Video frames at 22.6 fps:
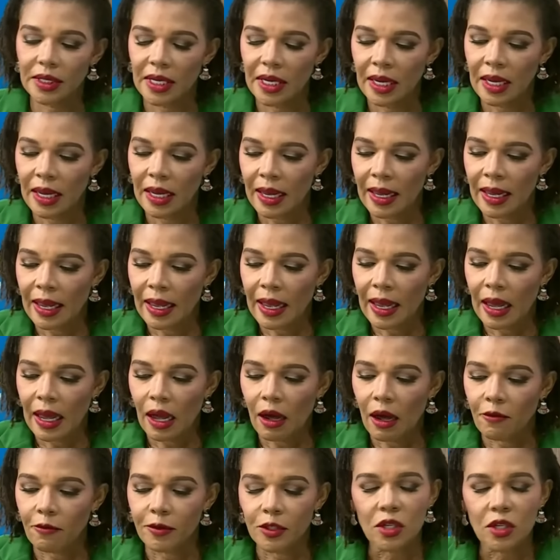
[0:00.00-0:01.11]
I've just been
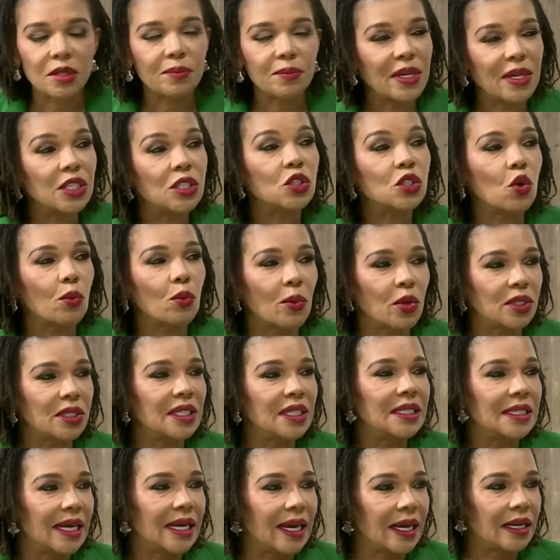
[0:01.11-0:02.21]
so much in debt,
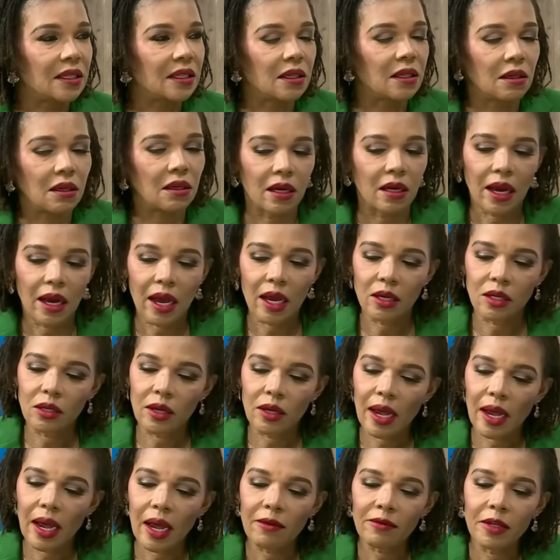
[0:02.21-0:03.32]
and to have
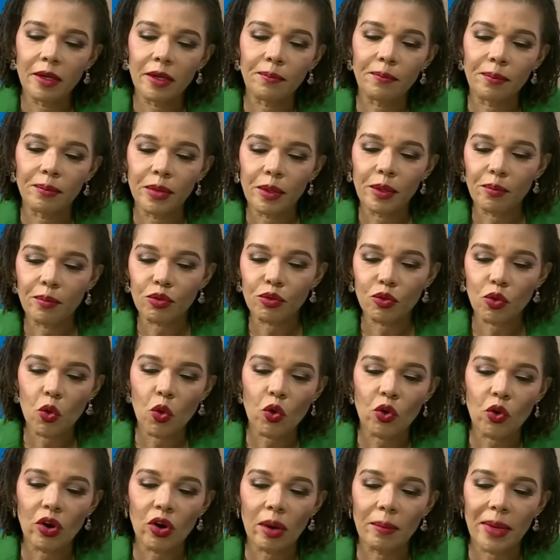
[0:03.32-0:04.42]
the program and the
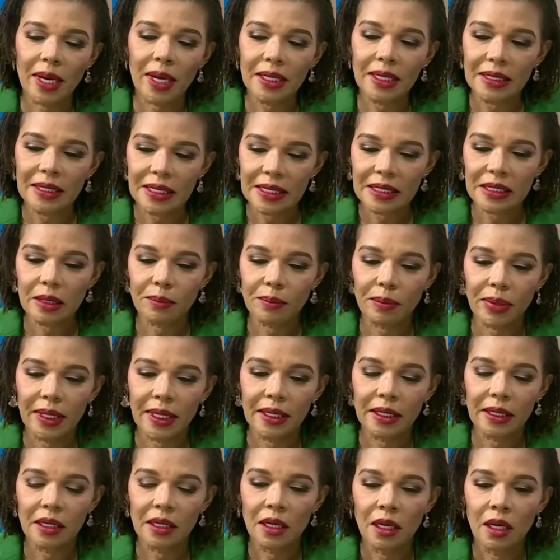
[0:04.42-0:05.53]
discipline
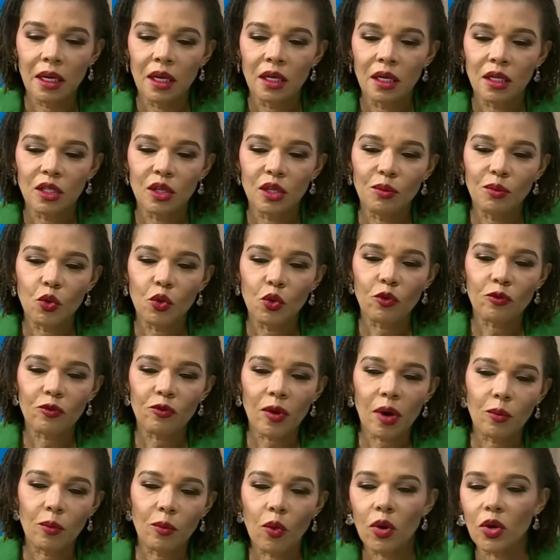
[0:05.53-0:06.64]
to move from
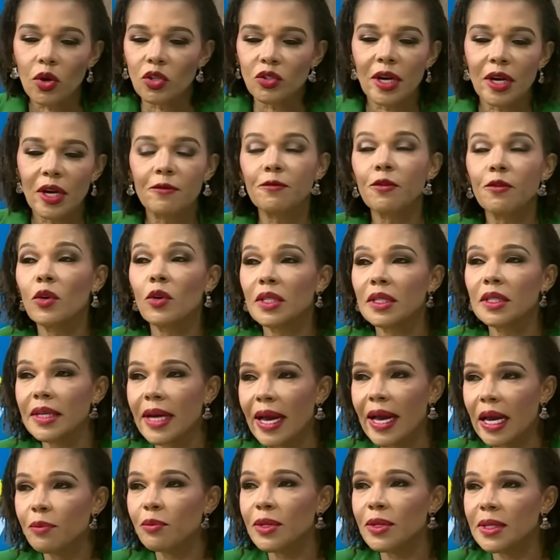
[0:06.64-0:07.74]
149%
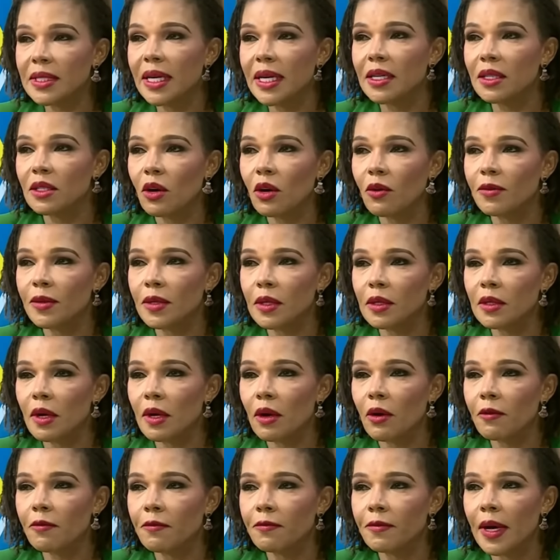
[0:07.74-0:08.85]
of
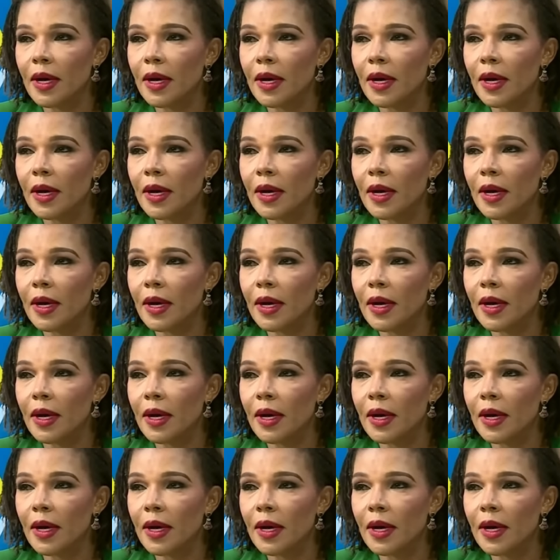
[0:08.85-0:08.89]
debt to